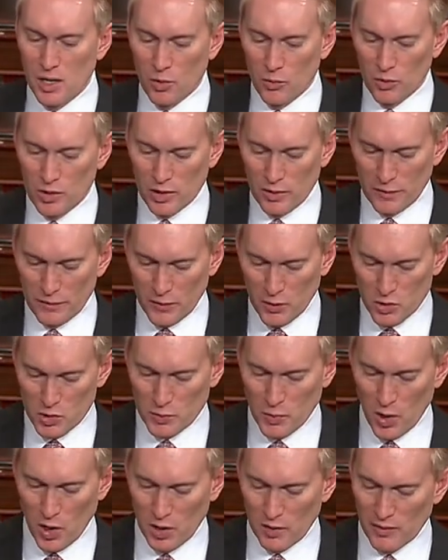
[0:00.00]
when the first
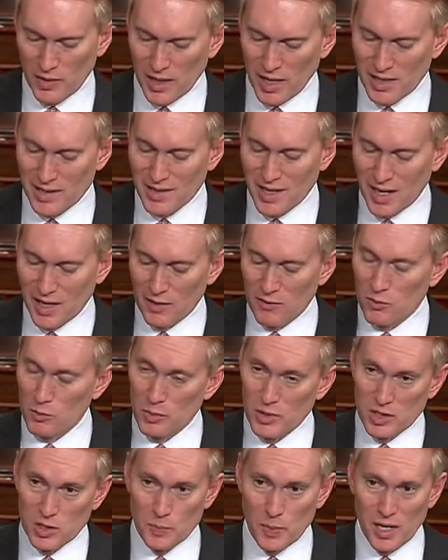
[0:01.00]
part of it has not even
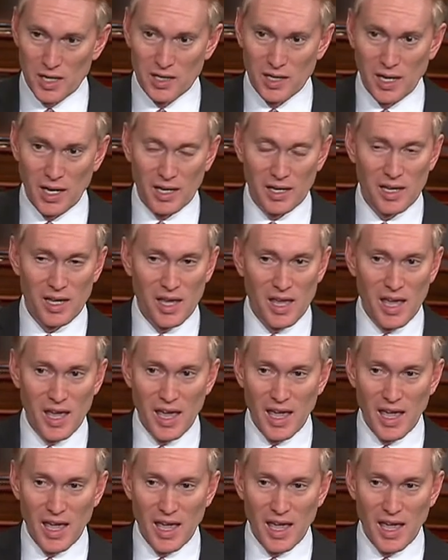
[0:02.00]
been spent yet,